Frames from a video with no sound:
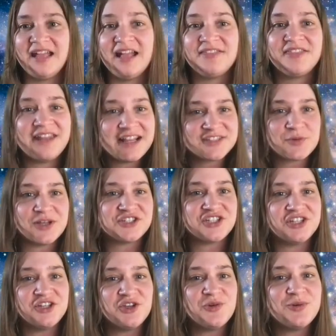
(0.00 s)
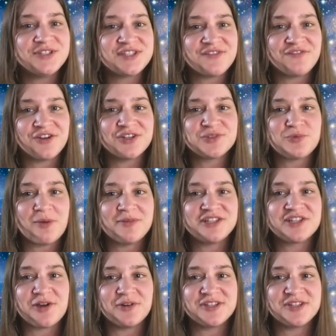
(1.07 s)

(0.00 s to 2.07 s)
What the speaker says: The next question, who is the first woman to go to